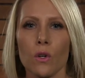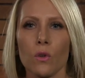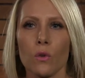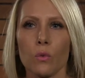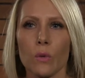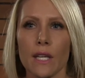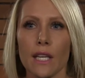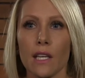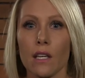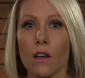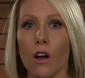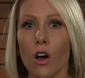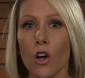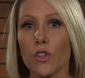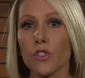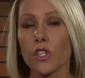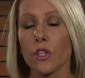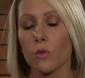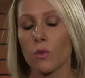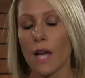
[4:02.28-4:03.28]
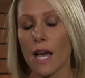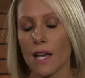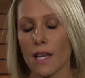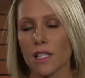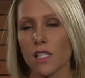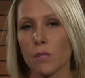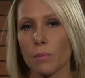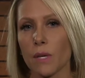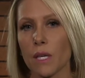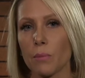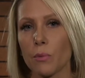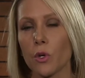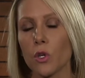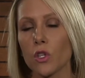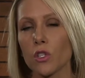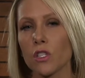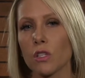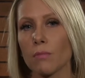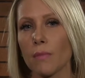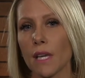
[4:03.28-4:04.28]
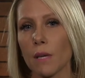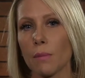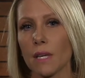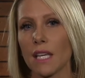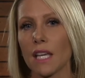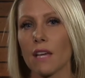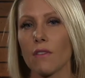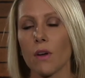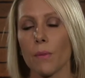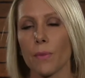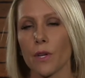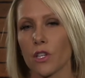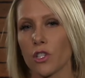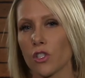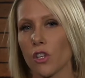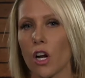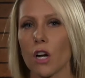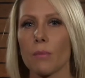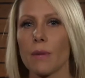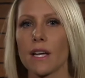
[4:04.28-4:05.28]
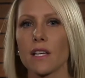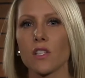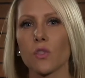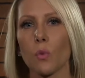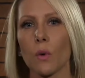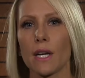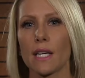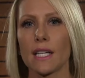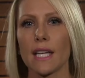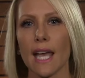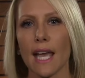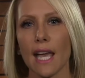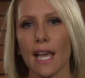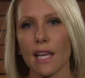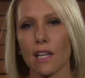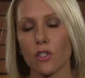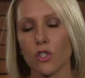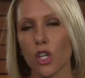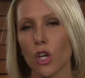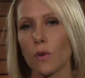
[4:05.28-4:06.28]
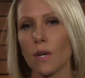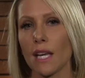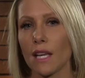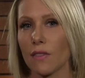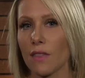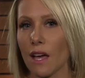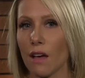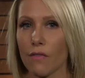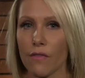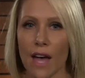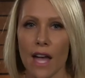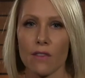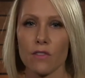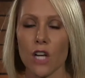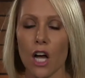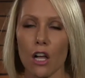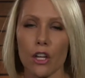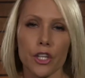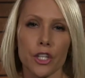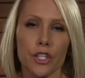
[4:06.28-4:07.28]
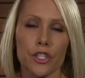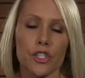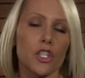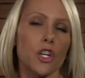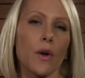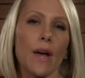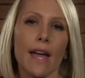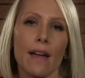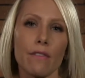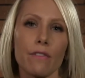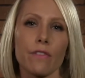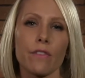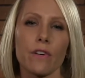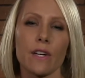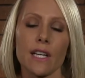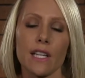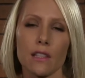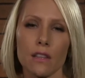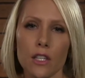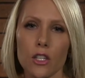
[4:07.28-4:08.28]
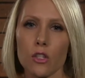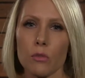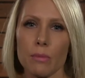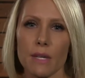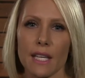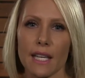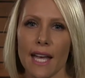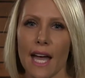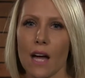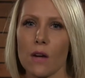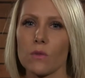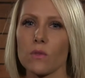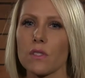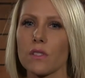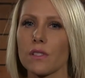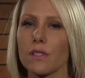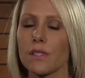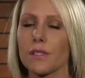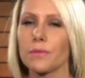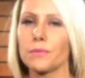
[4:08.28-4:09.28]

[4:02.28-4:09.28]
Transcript: We also ask people to maybe give up their Starbucks one day and donate that $5. You know, every little bit counts.